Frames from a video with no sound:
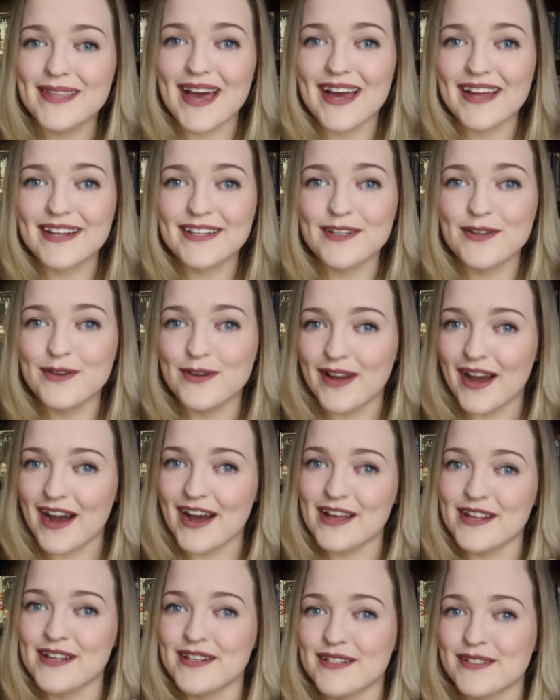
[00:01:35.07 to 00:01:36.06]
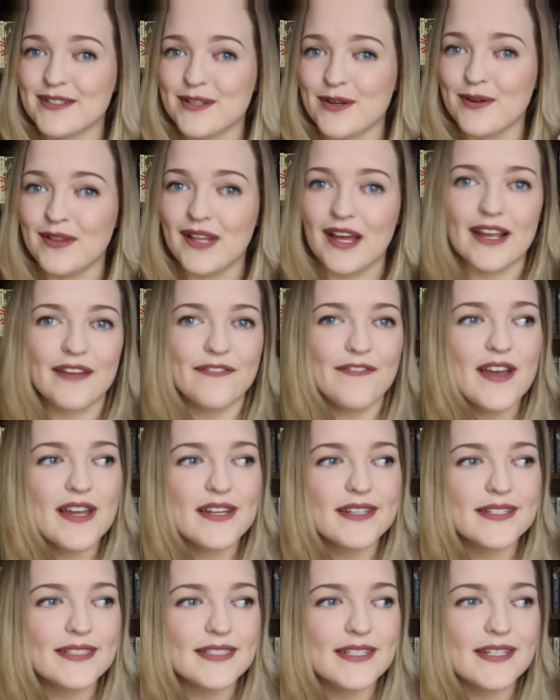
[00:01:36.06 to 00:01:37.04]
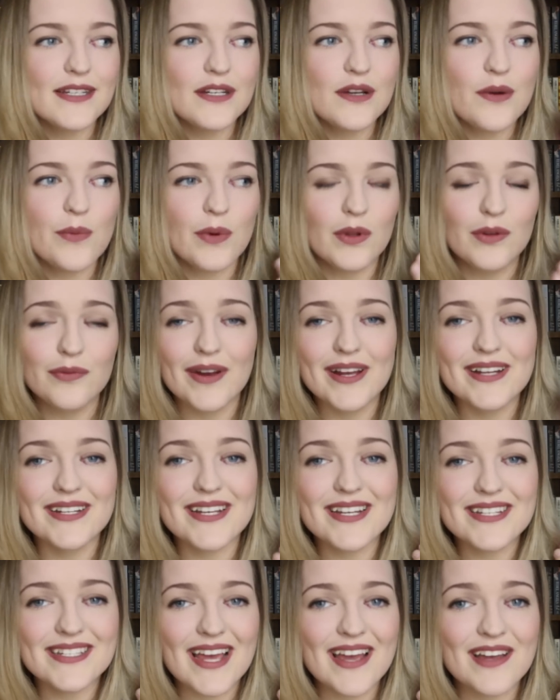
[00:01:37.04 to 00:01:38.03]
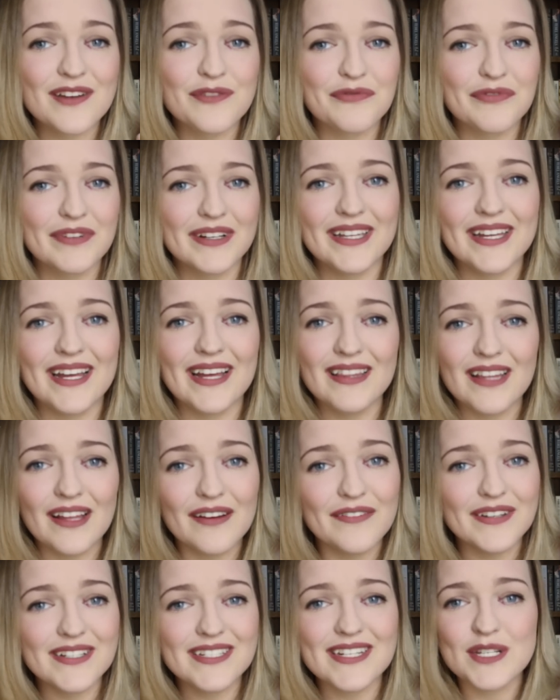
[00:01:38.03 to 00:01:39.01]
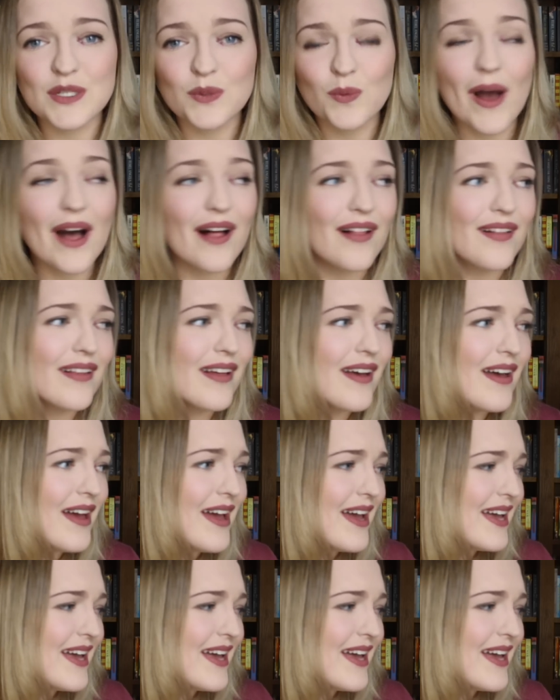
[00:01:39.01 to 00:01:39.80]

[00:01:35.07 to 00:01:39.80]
that you guys who like fantasy will read it and really love it as well.